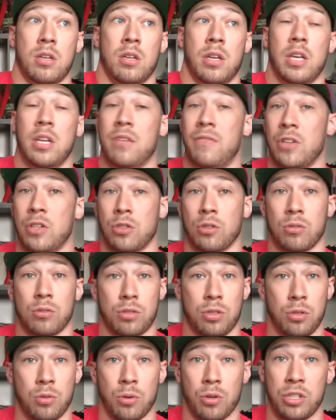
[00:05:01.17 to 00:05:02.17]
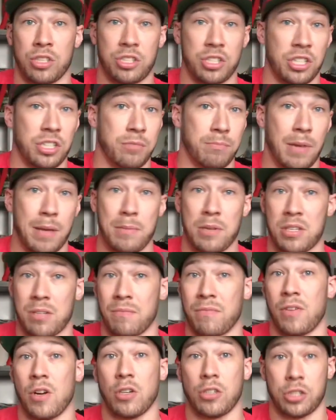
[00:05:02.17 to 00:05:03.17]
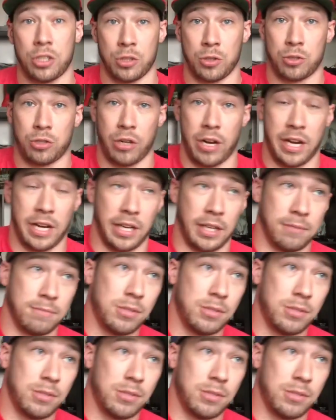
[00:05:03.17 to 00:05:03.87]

individuals who are interested in maybe some functional training.